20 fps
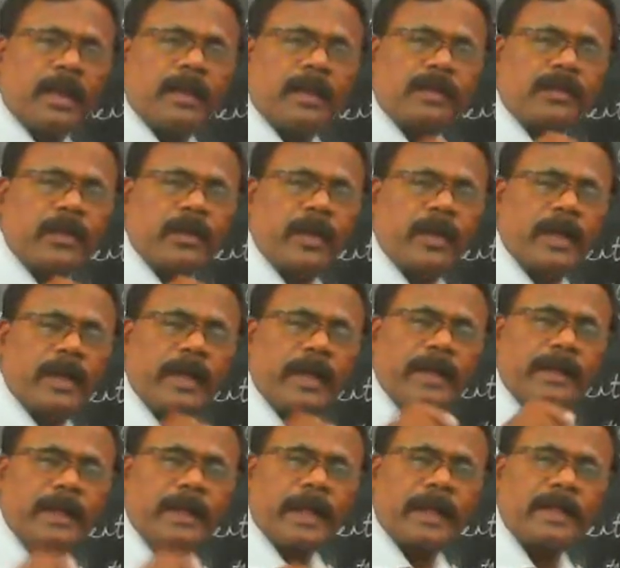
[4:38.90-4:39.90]

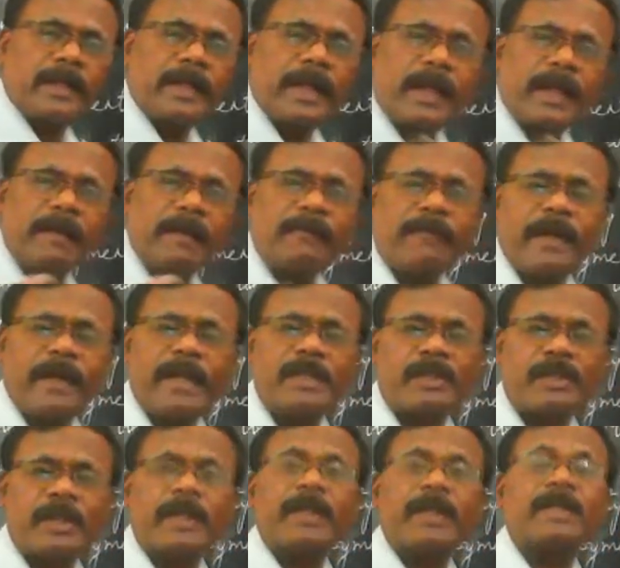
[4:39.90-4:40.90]
theory that
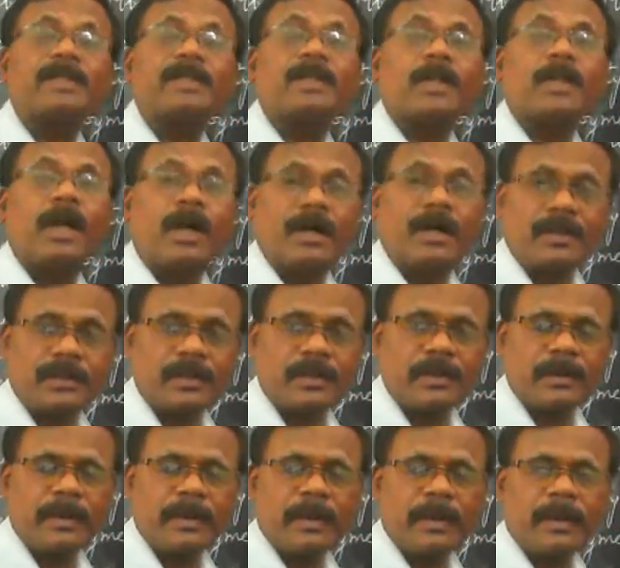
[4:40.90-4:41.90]
inflation is caused
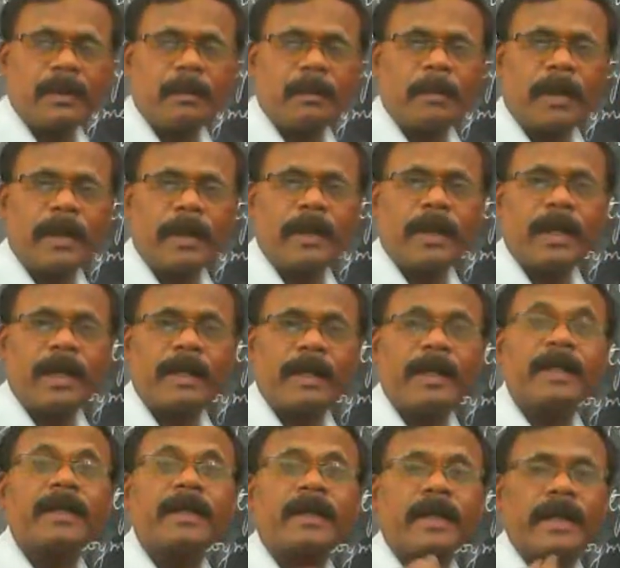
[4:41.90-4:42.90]
by an
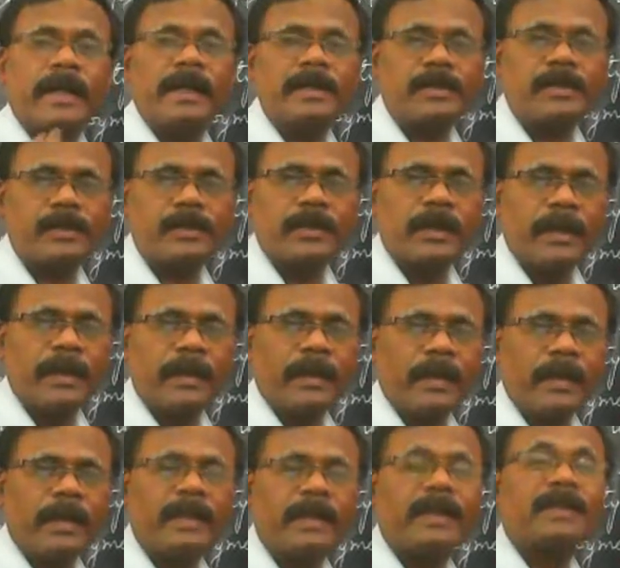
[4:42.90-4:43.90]
increase
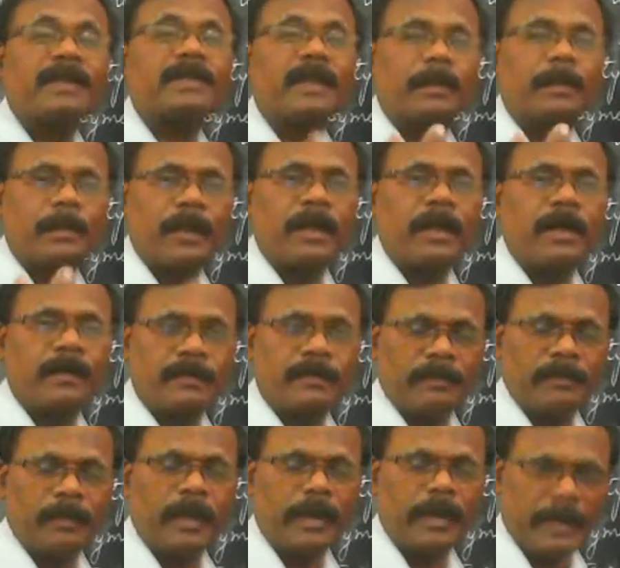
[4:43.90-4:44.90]
in the supply
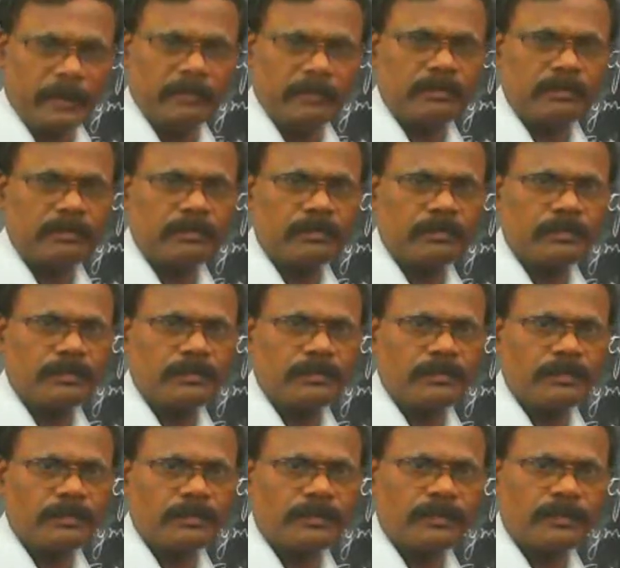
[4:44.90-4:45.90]
of money.
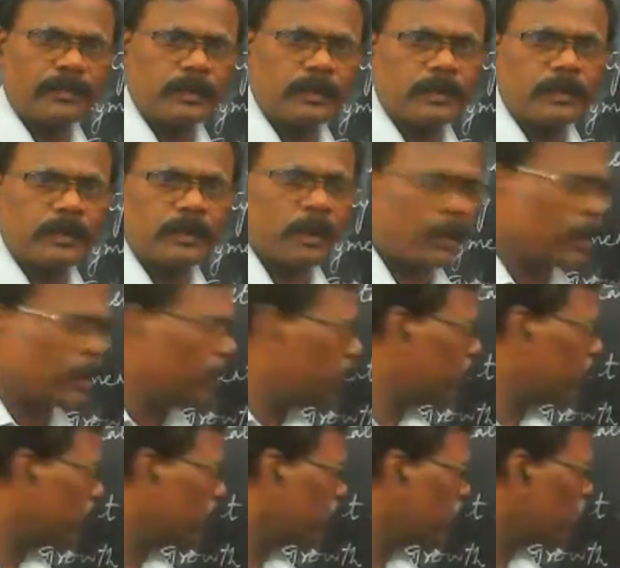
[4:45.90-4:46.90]

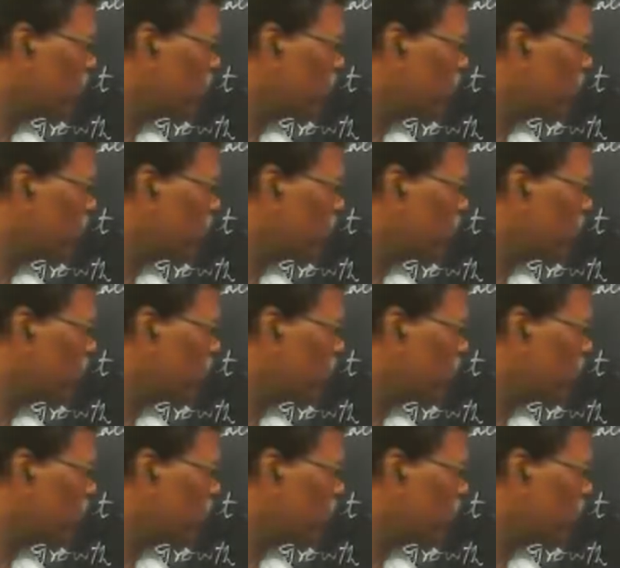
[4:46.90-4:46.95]
Okay, that is